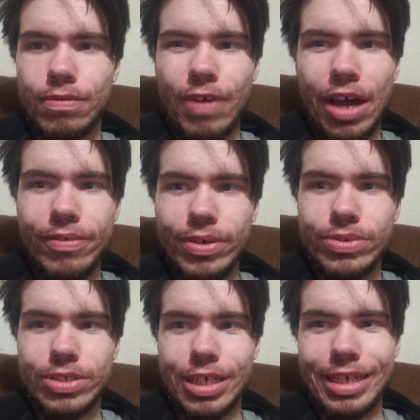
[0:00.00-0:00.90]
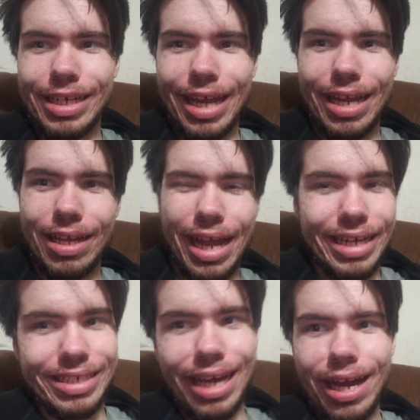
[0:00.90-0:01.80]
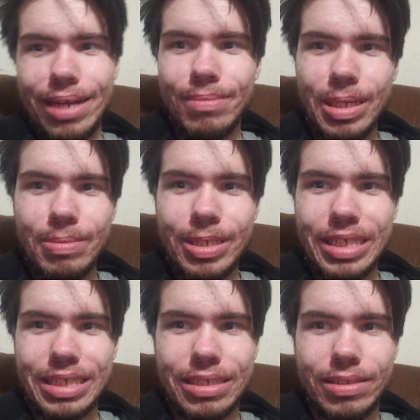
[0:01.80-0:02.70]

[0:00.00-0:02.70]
5.0 is like 8-9 maybe.